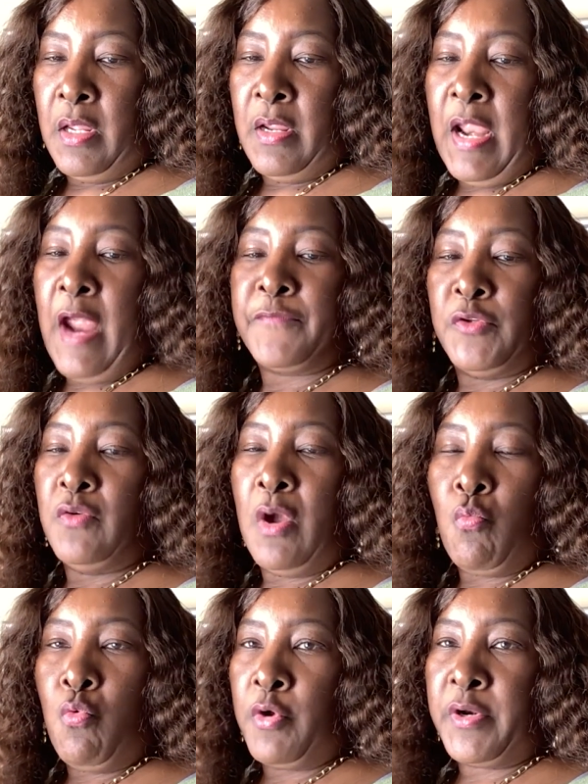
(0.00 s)
after you have
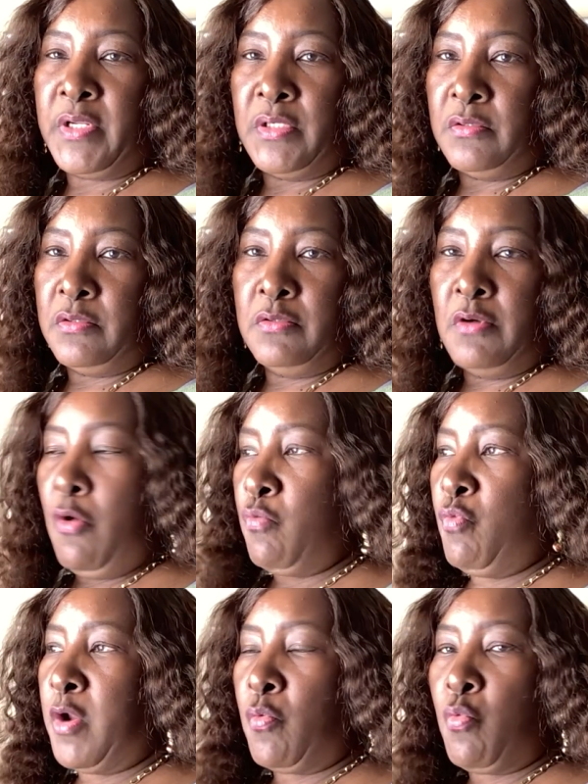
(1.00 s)
watered it. You don't
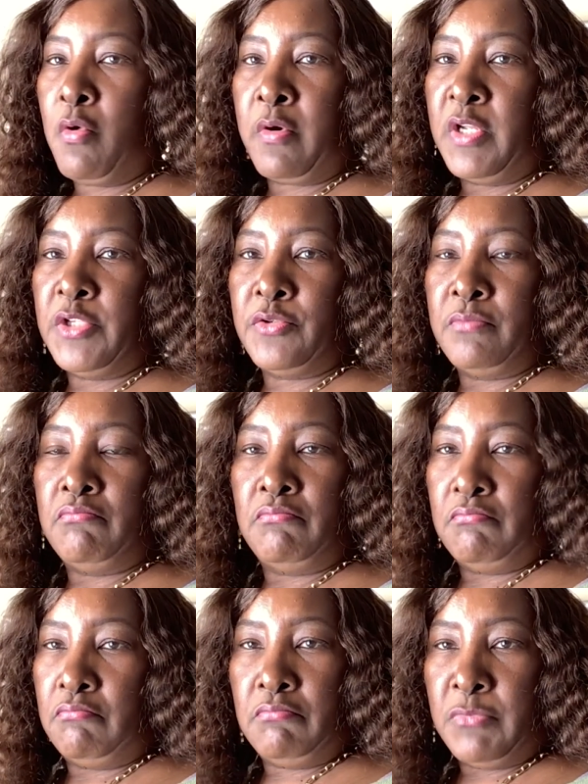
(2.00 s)
want to water it
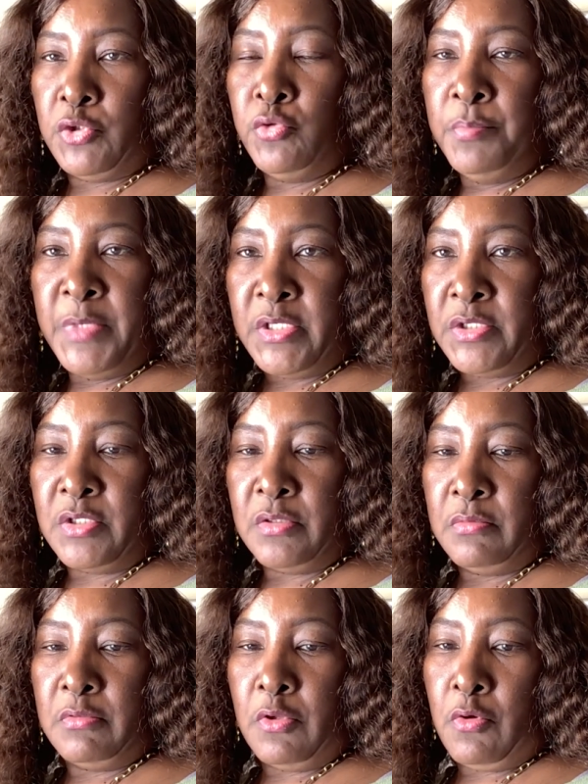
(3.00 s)
too much
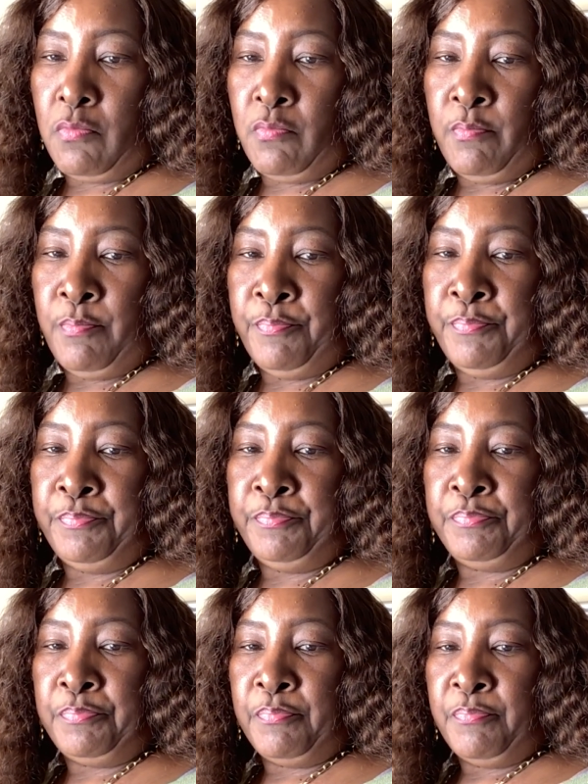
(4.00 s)
though.
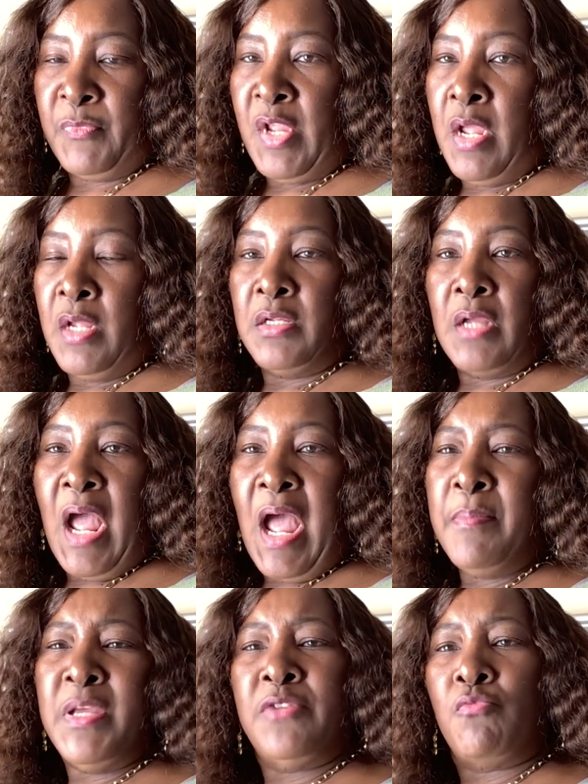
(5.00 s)
I've
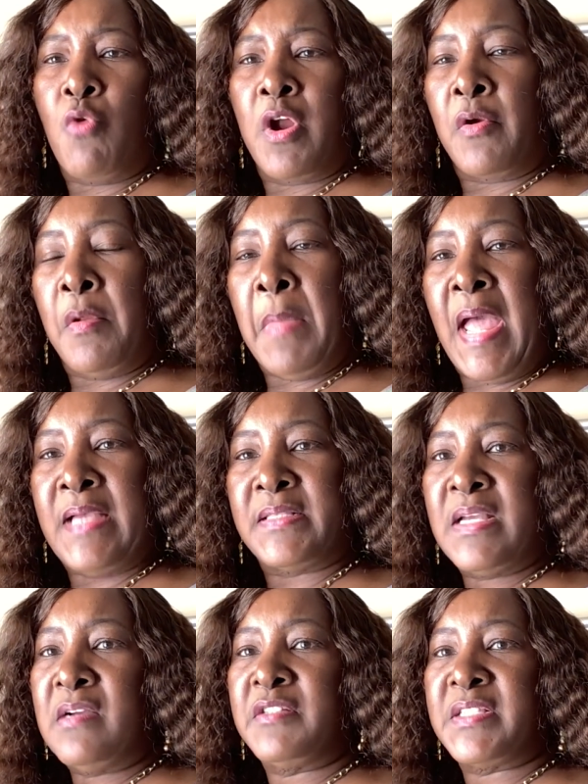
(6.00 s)
been watering mine,
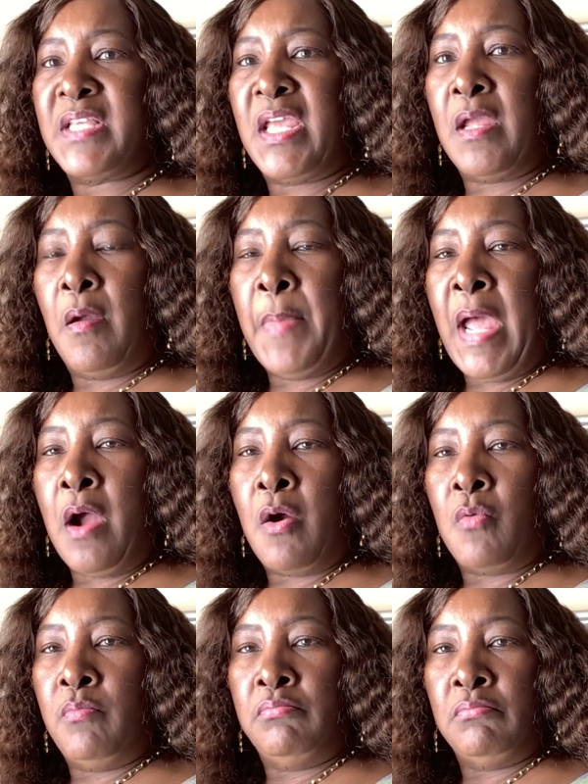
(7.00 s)
I'll say
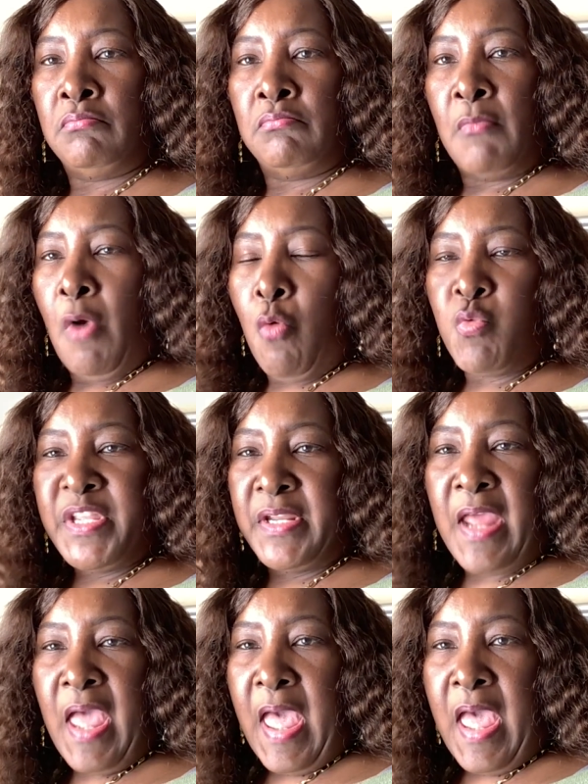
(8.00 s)
about a week and a
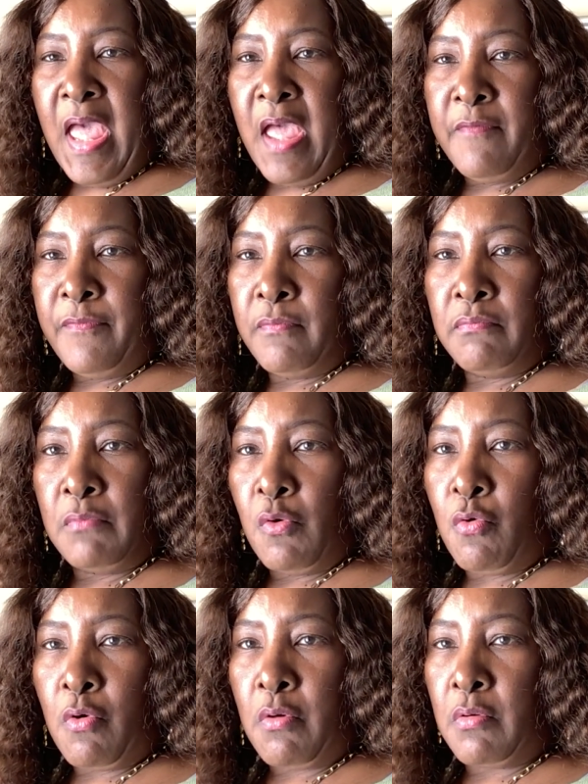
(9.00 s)
half
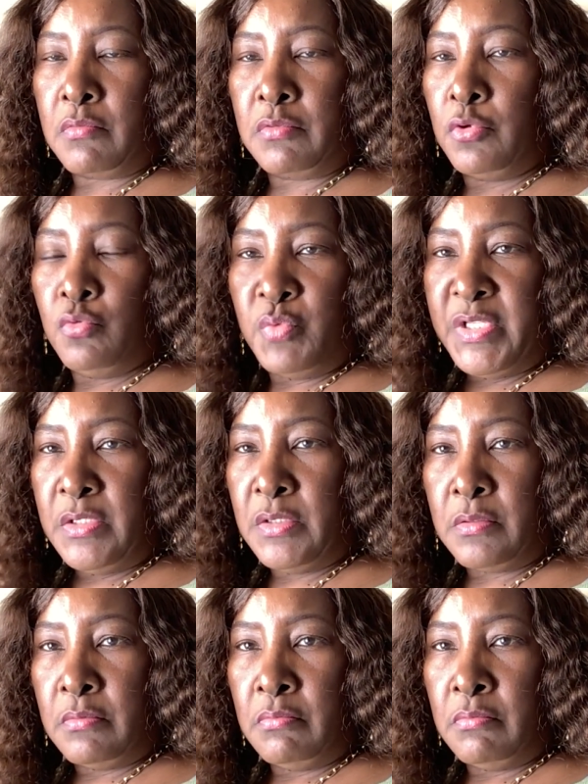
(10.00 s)
or 2 weeks,